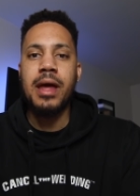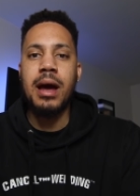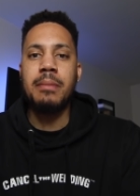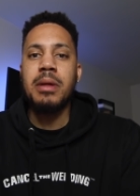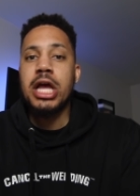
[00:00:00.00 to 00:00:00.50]

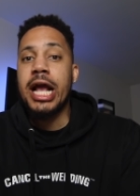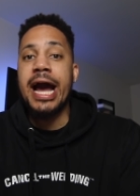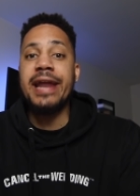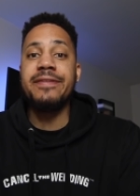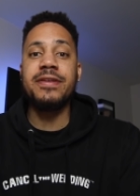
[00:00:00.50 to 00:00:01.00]
I'm
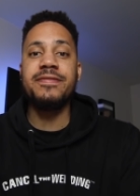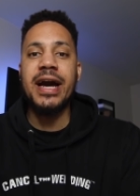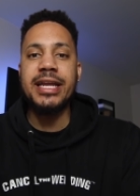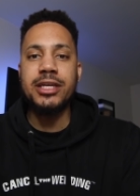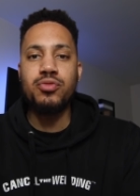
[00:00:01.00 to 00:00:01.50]
kind of
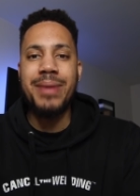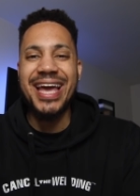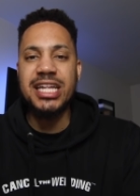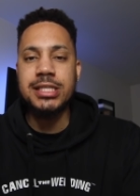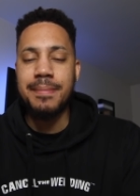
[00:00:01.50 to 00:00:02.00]
inviting you
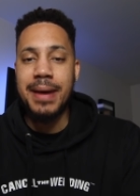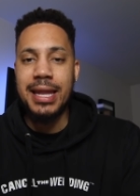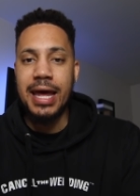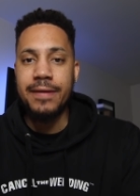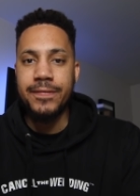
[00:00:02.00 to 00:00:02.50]
back into my
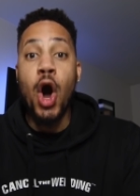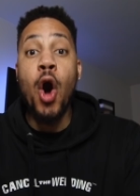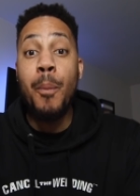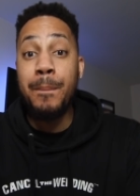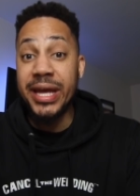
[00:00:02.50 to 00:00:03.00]
life.
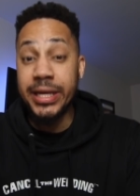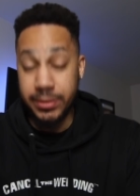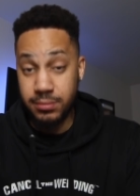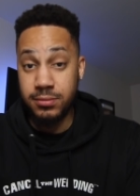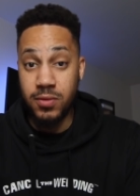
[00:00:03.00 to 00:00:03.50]
Hoping,
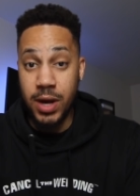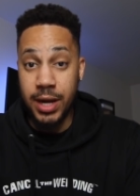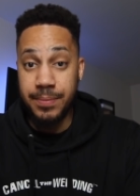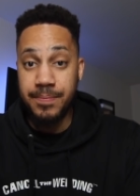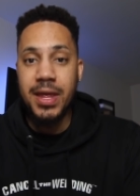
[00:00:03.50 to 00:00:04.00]

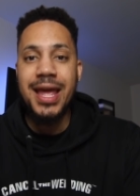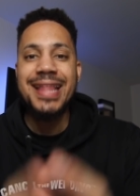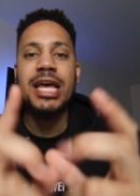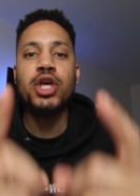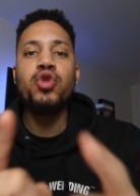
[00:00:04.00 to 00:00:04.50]
right,
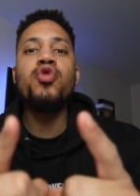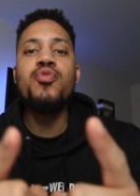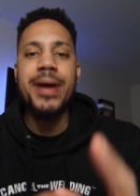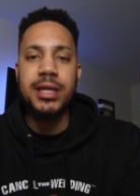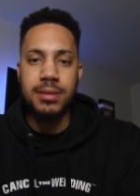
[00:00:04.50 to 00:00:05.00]
that you
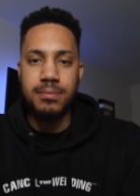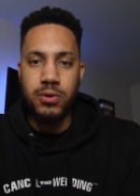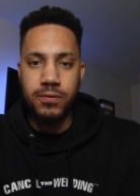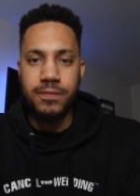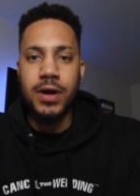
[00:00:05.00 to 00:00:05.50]
make the
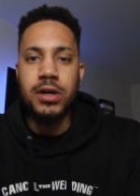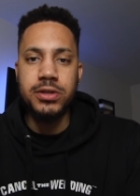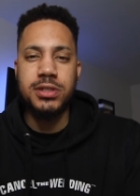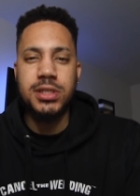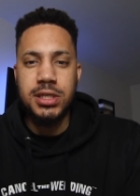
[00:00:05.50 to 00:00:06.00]
move
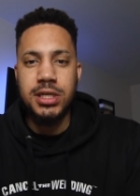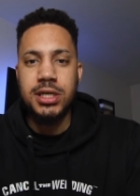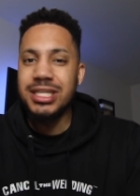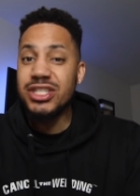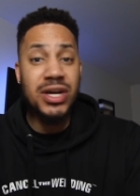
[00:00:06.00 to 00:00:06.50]
first.
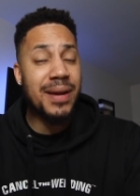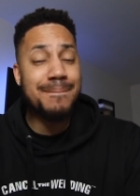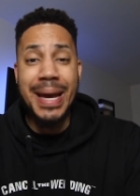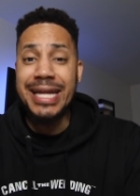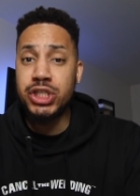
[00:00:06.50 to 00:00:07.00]
She's trying to
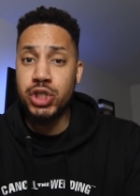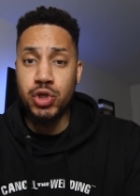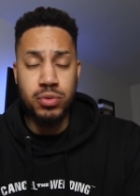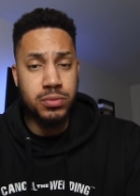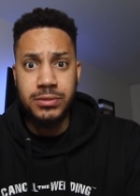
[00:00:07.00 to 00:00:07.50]
bait
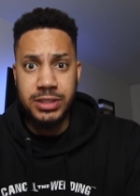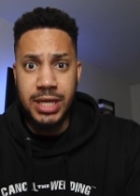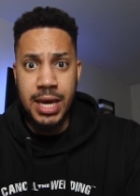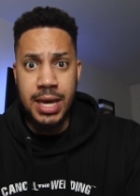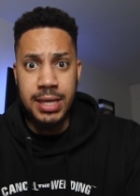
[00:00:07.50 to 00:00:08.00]
you.
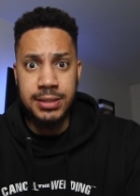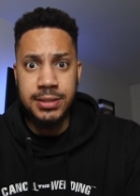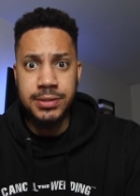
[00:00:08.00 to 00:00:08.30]
Cheers.